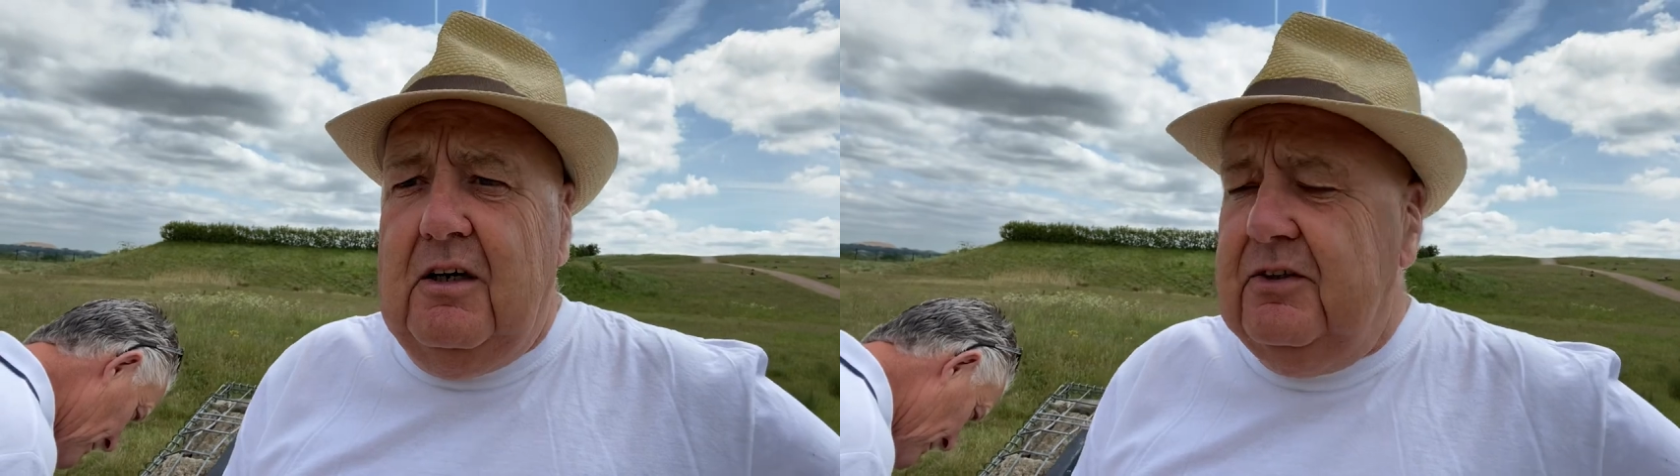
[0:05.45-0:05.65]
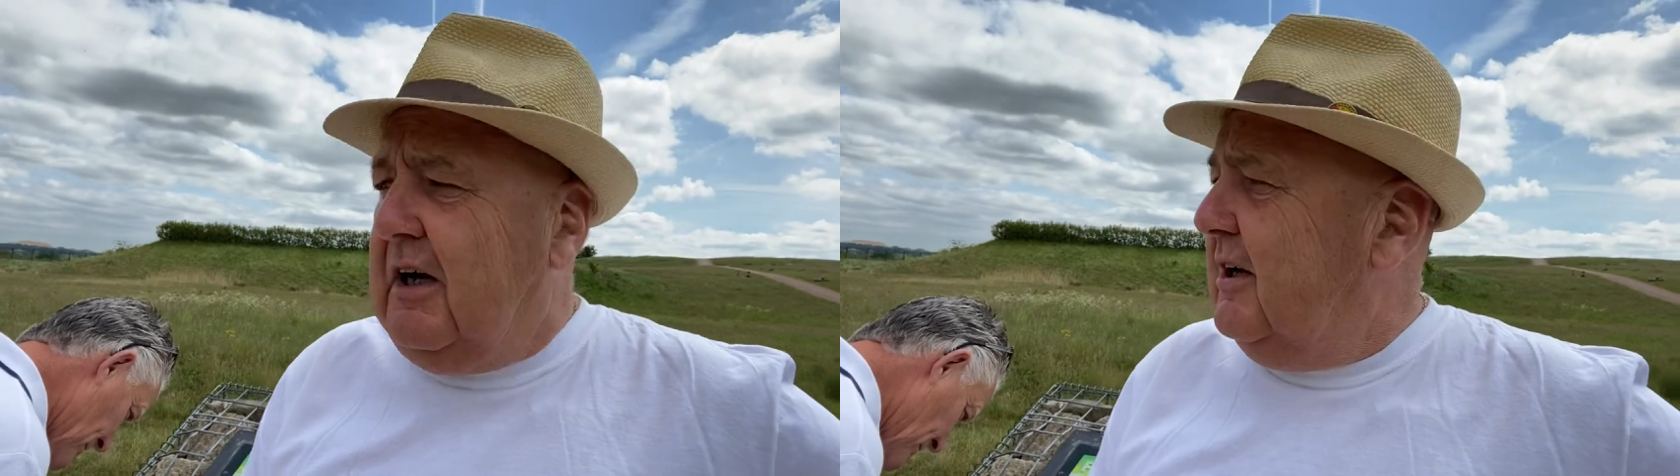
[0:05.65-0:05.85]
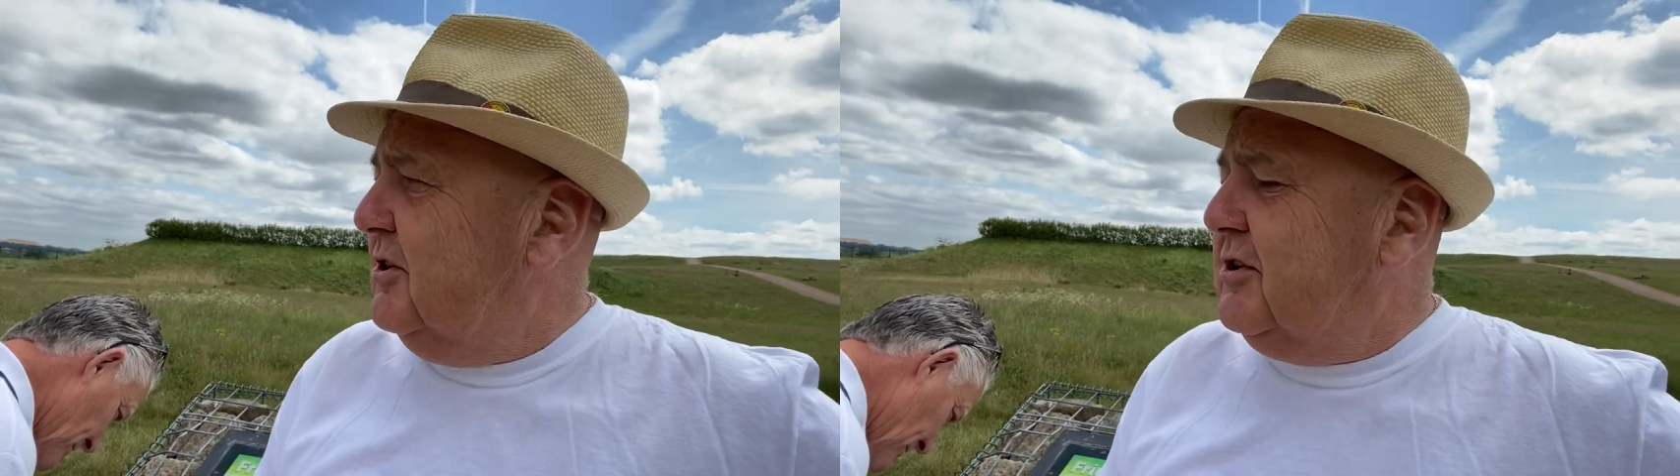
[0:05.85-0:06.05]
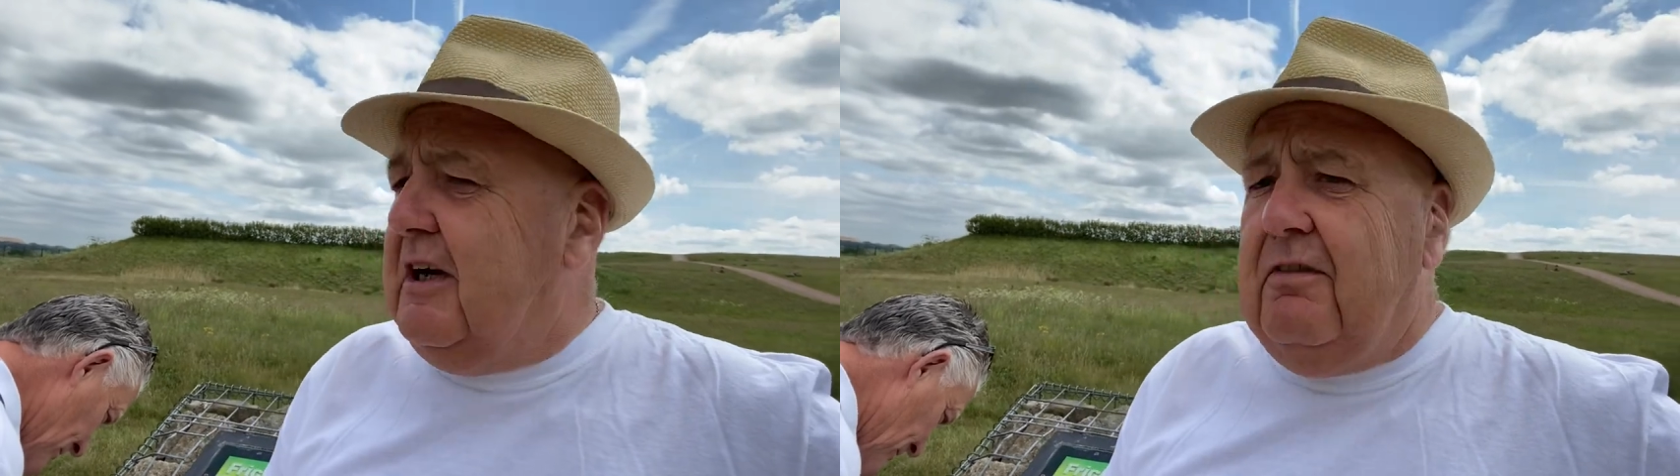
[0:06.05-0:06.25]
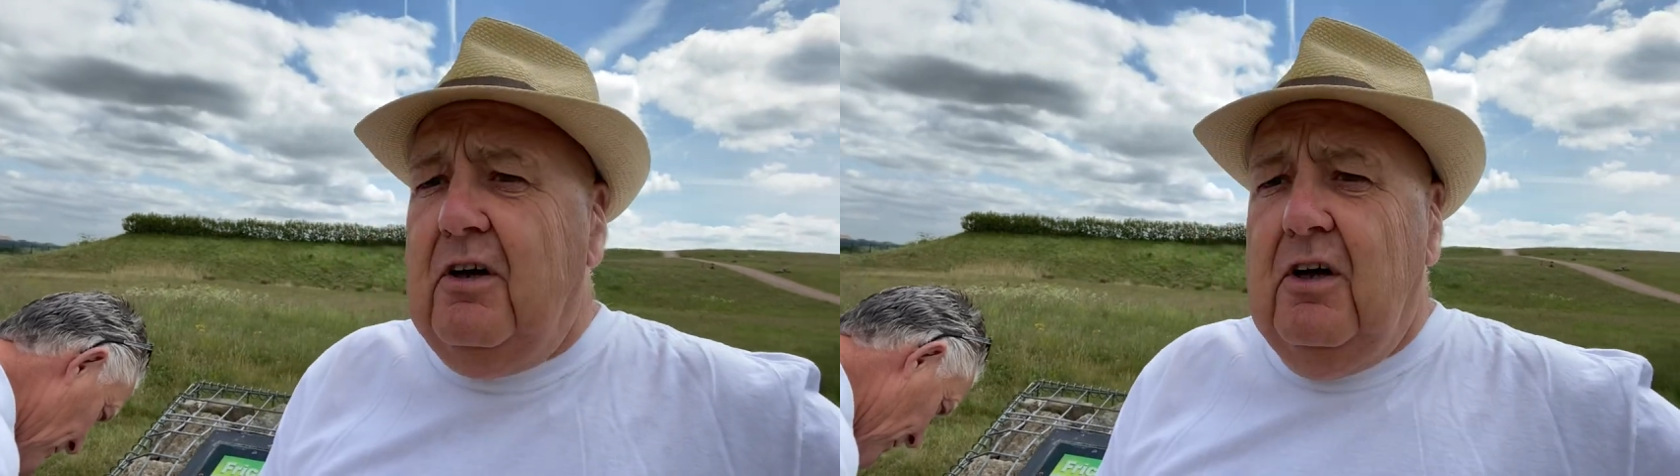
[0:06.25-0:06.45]
Is that right,
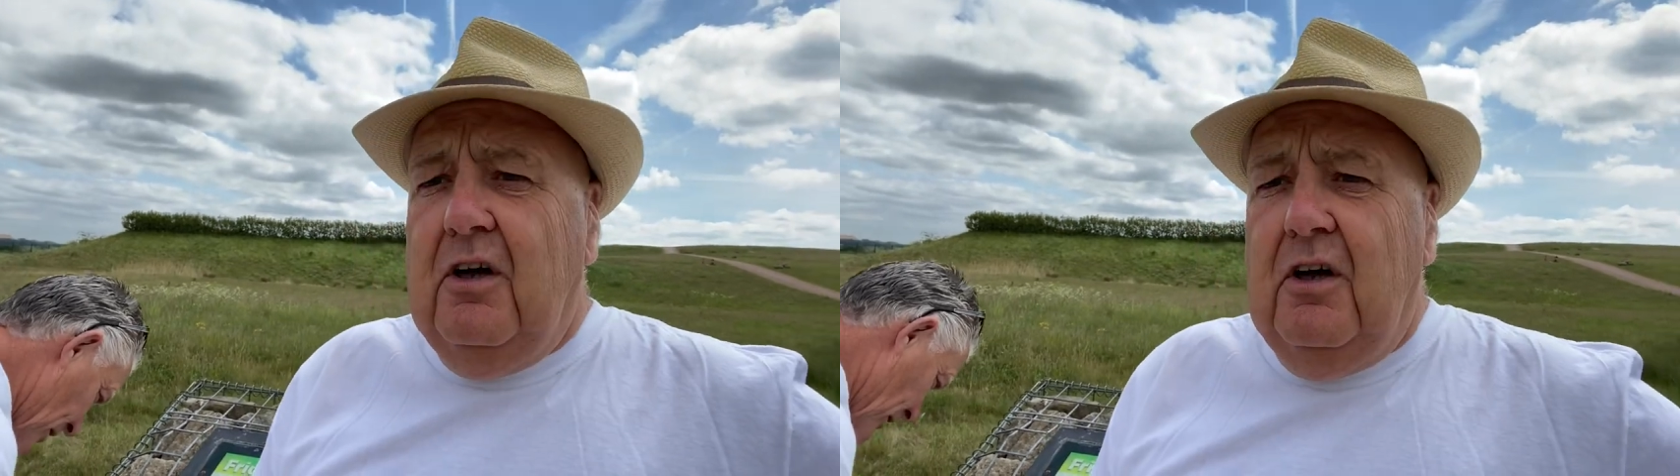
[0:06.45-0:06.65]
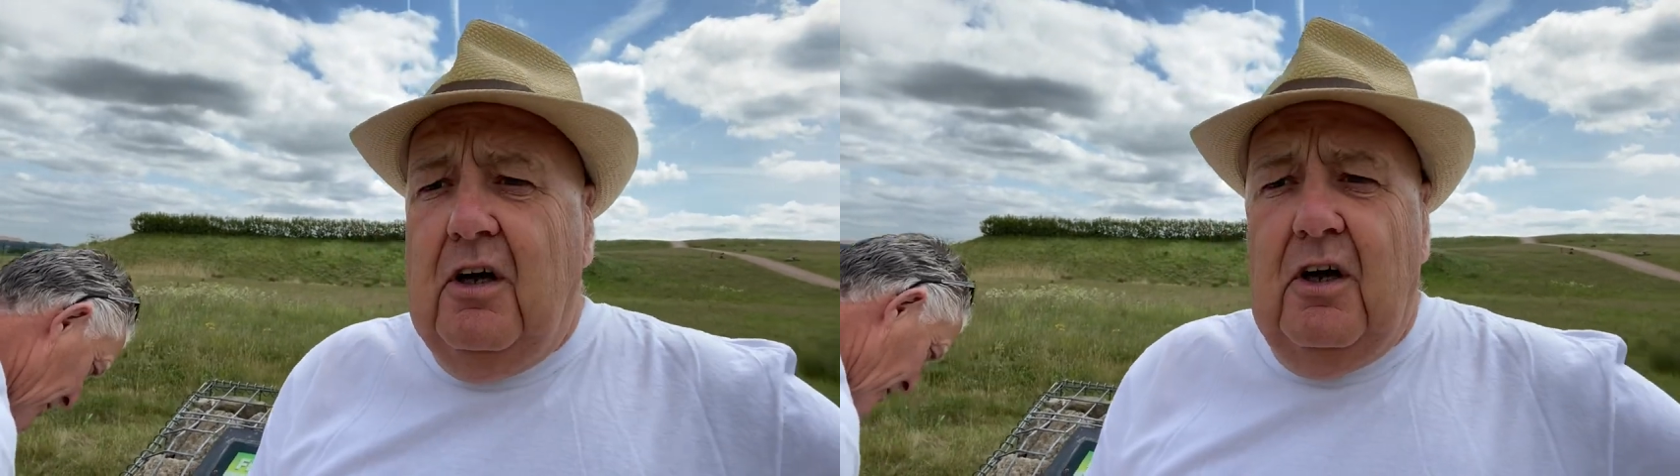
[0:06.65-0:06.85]
Steve? Yeah.